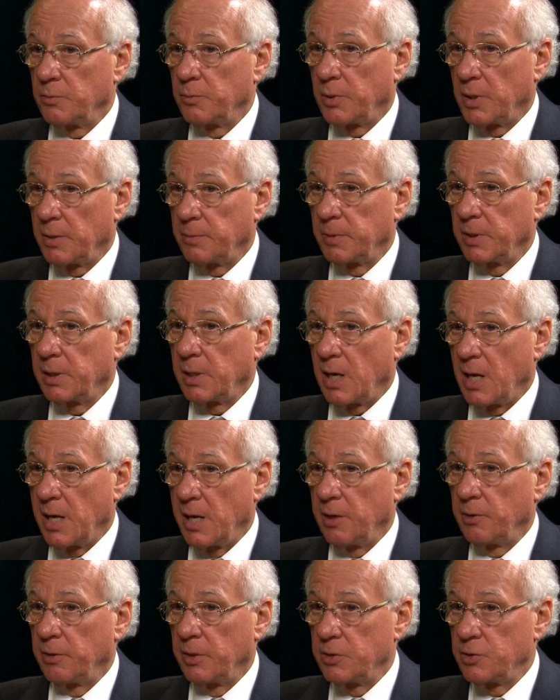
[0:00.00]
public
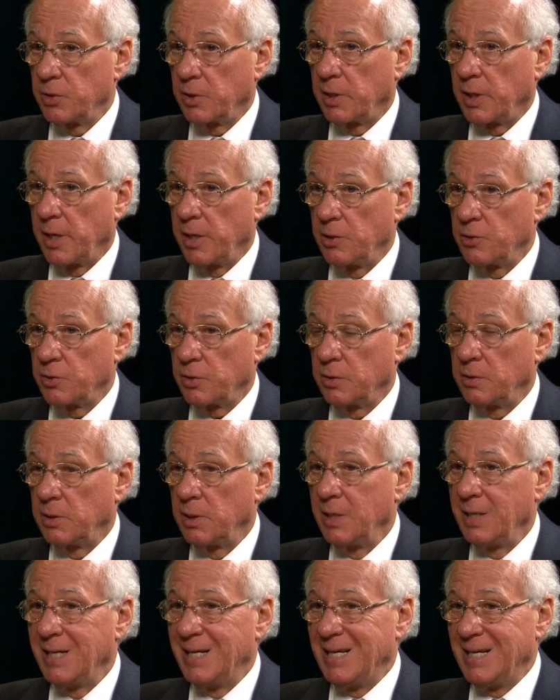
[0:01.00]
higher education,
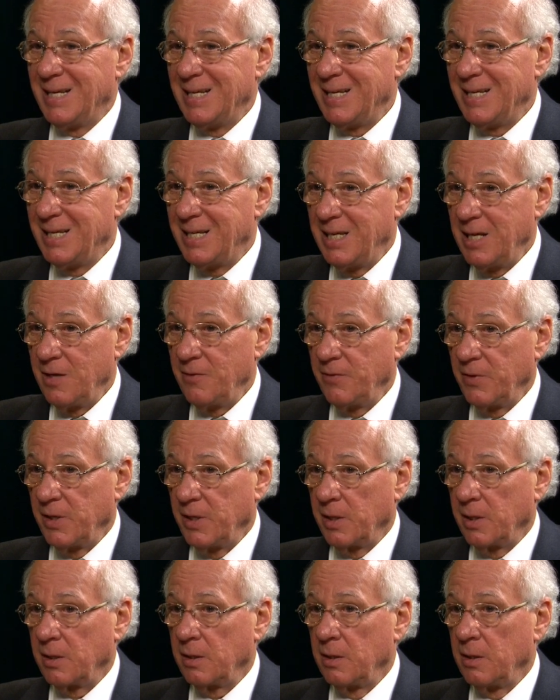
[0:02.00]

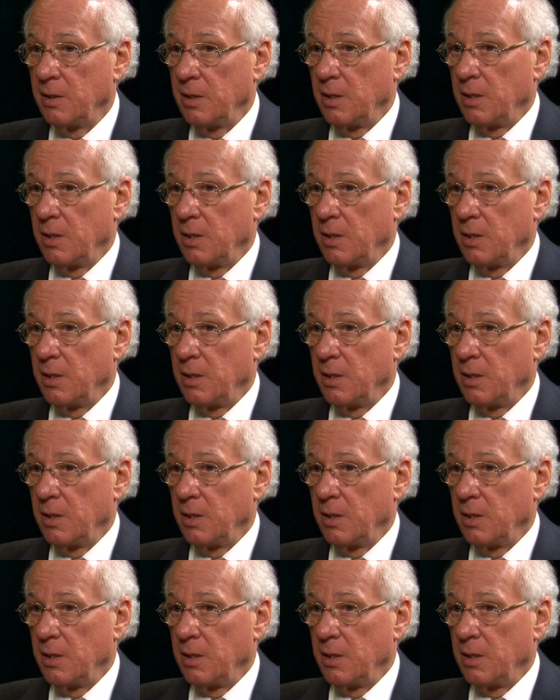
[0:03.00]
giving